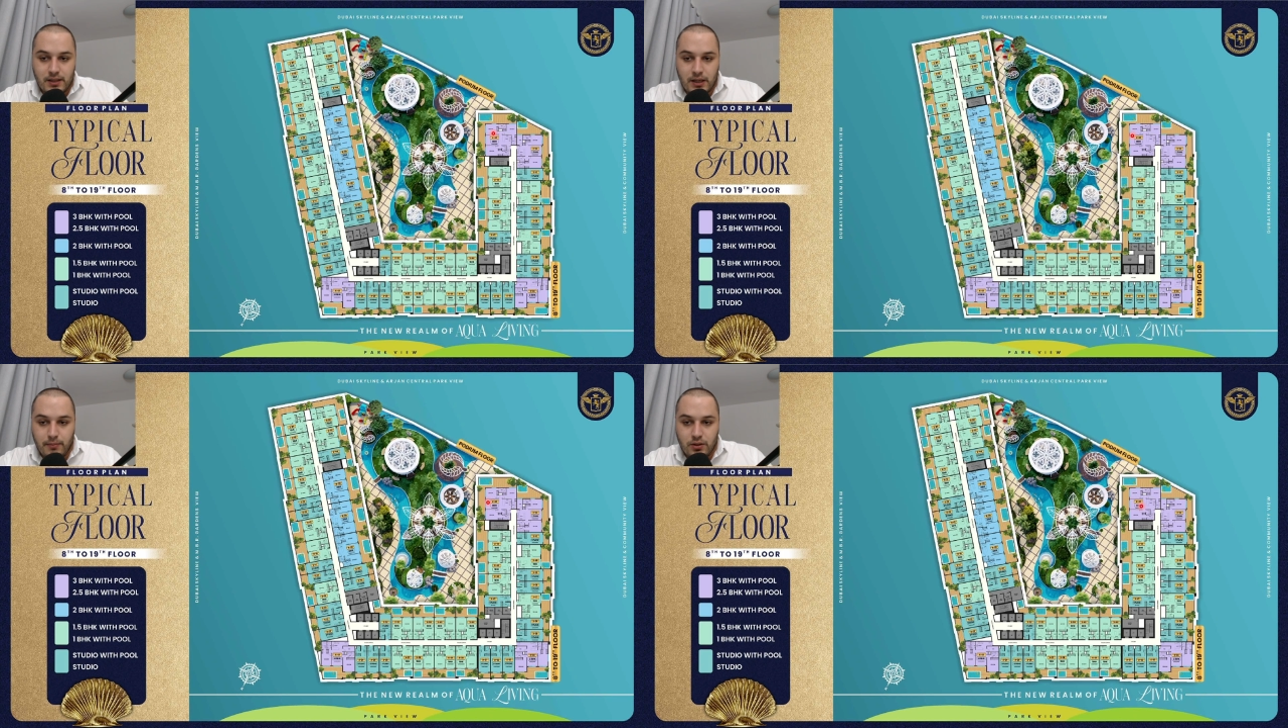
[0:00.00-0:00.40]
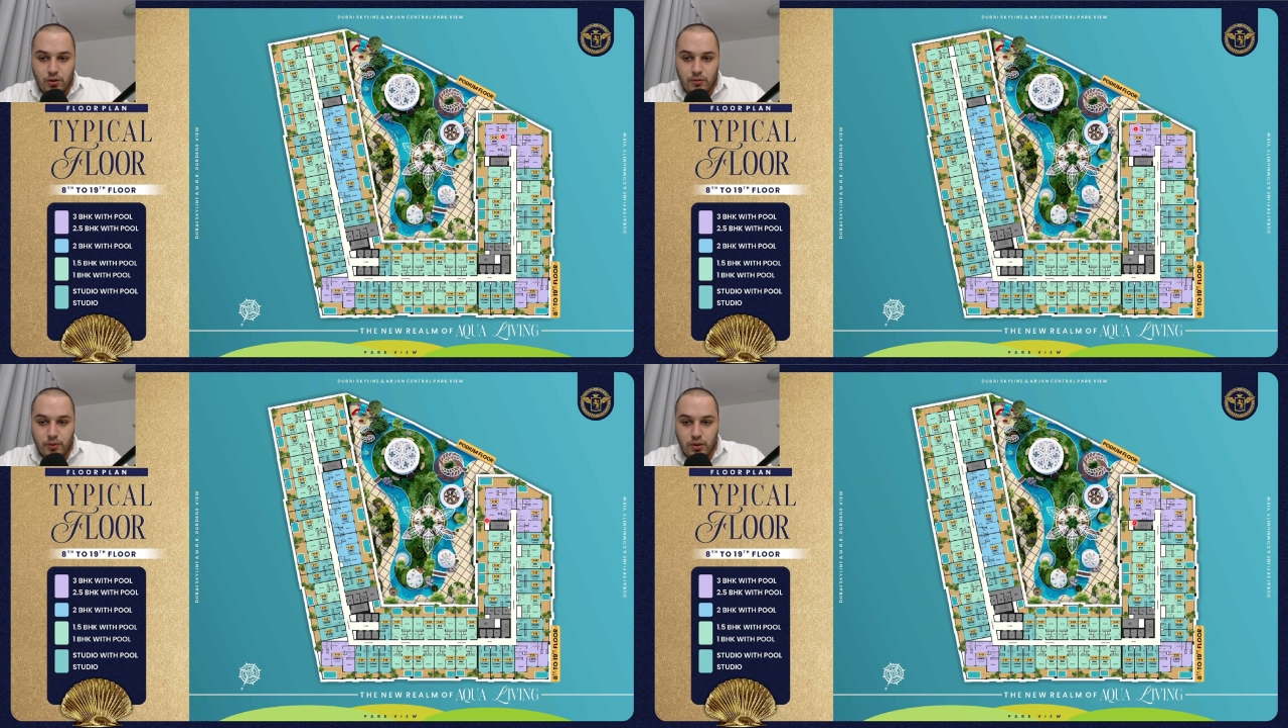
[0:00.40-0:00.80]

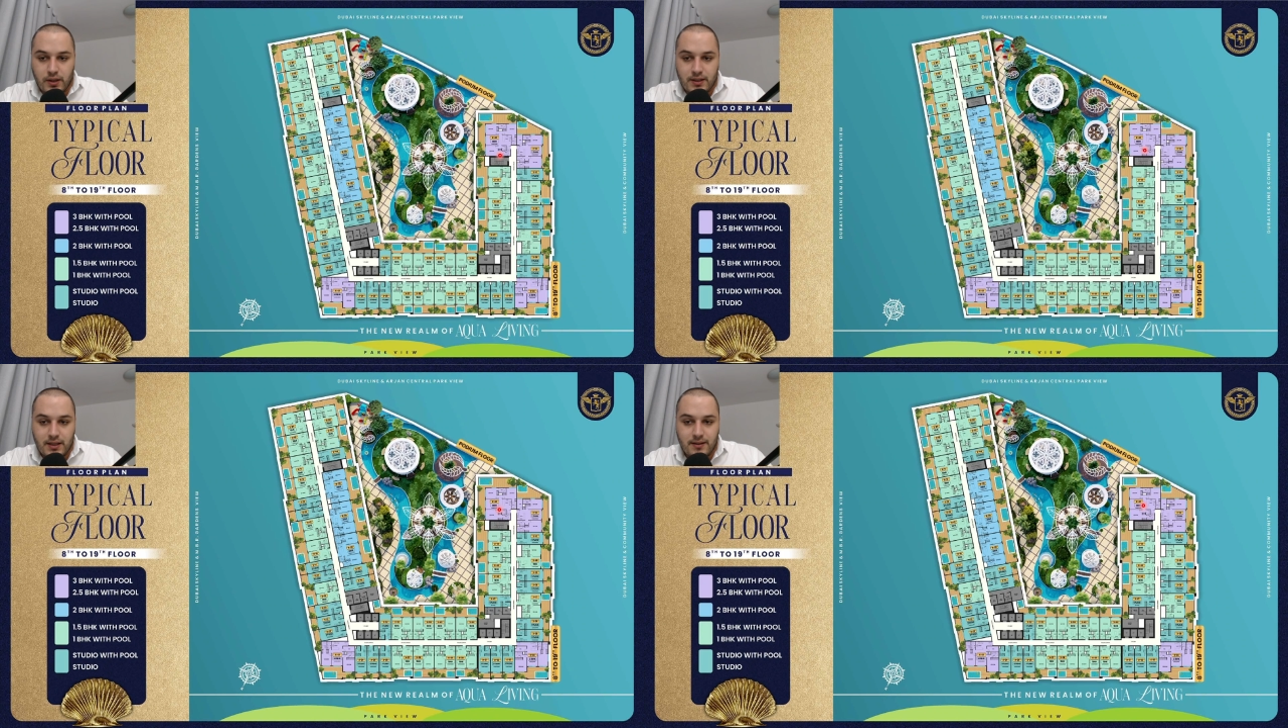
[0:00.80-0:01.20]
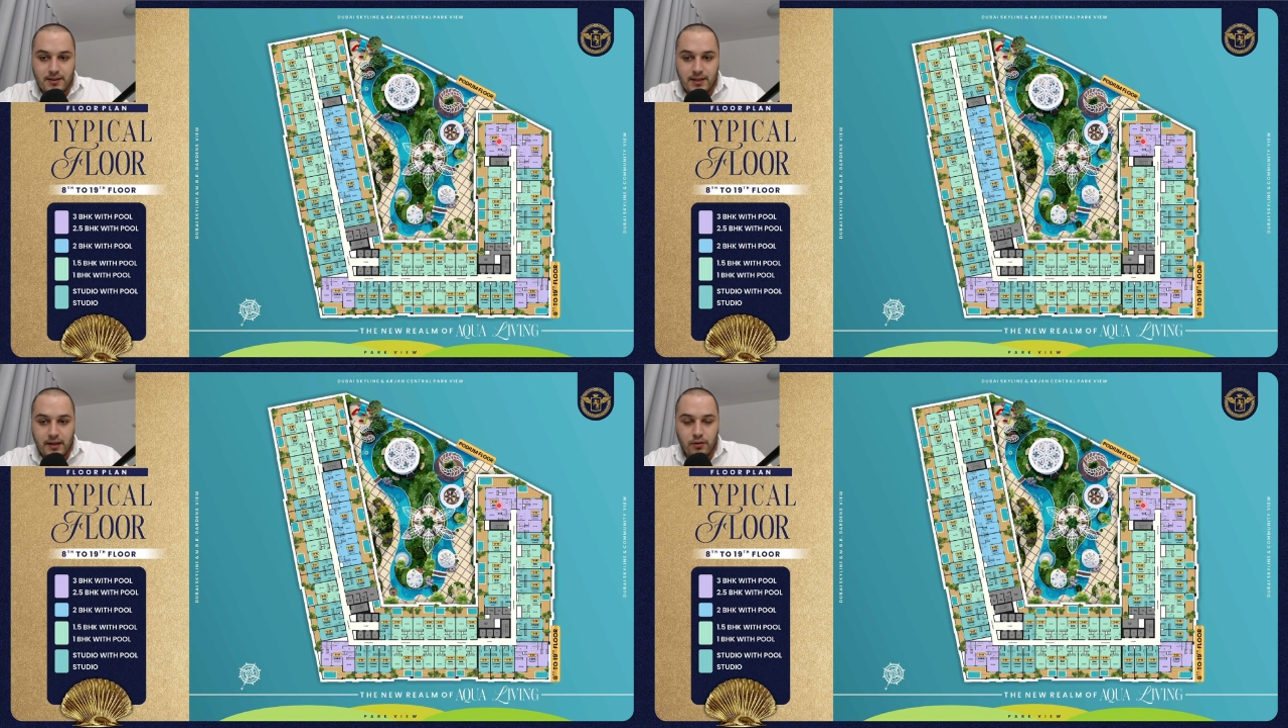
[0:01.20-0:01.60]
3-bedroom units
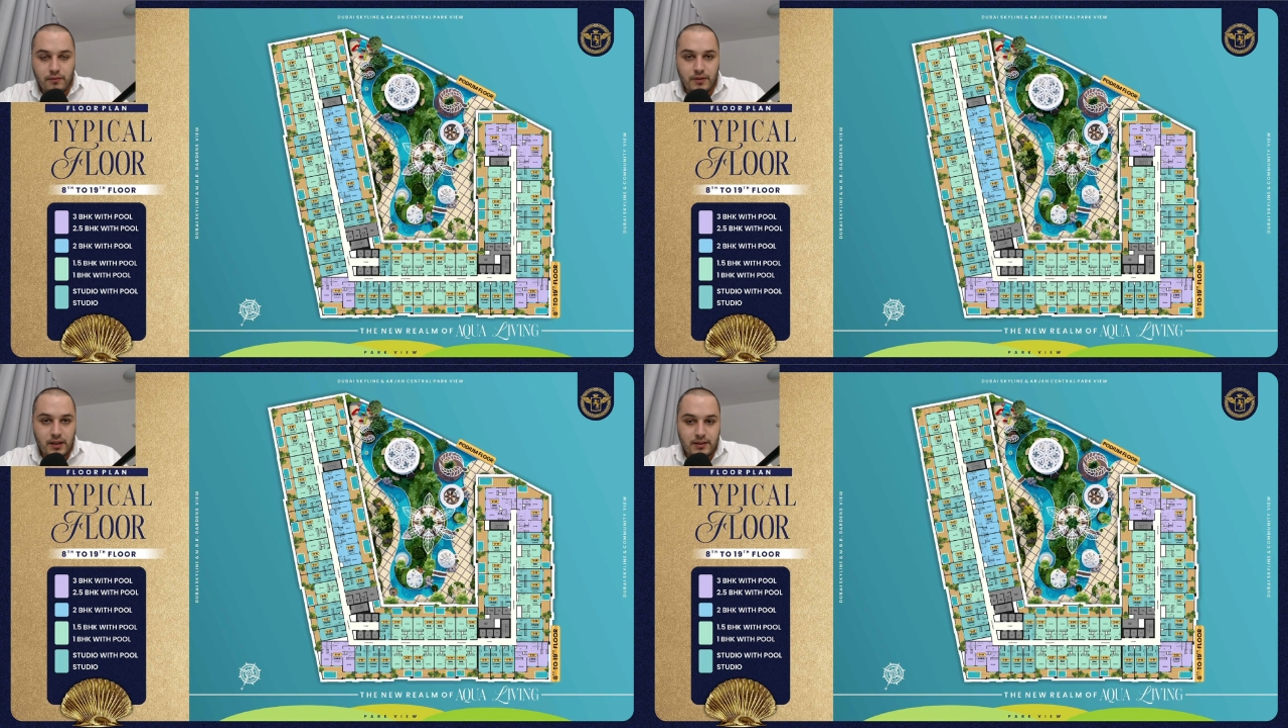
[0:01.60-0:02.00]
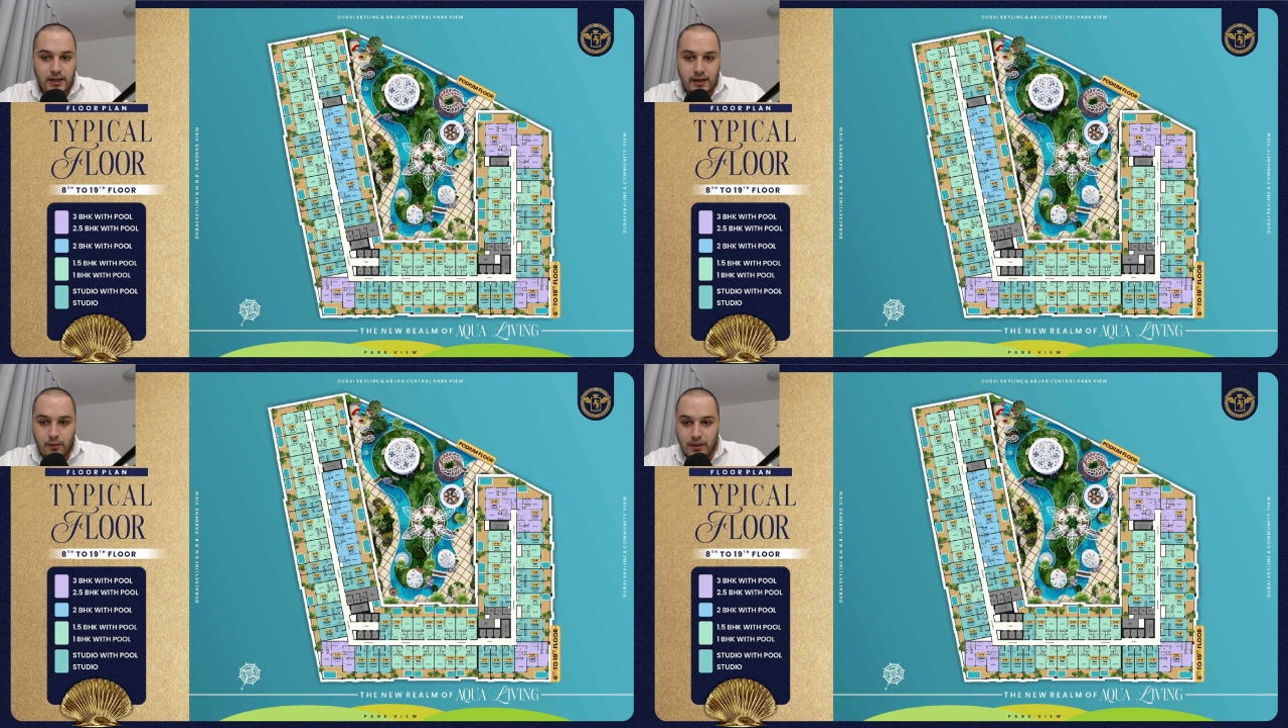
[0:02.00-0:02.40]
inside of the
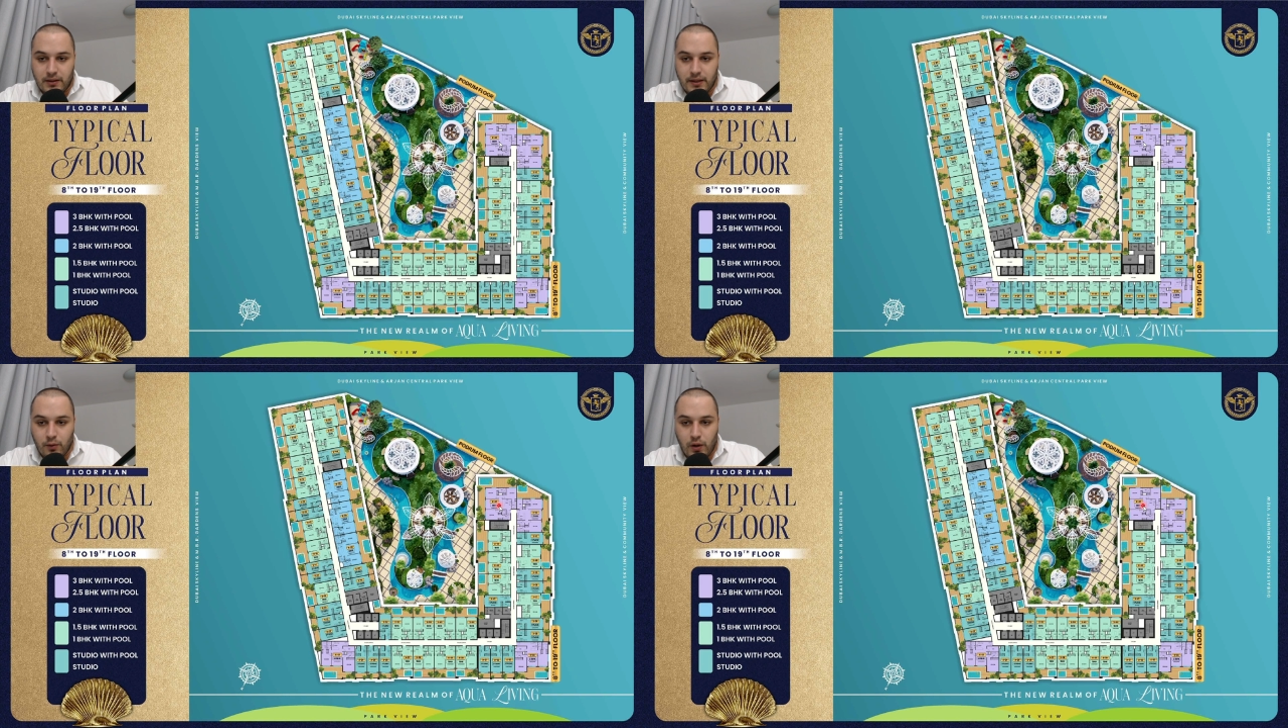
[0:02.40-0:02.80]
entire building,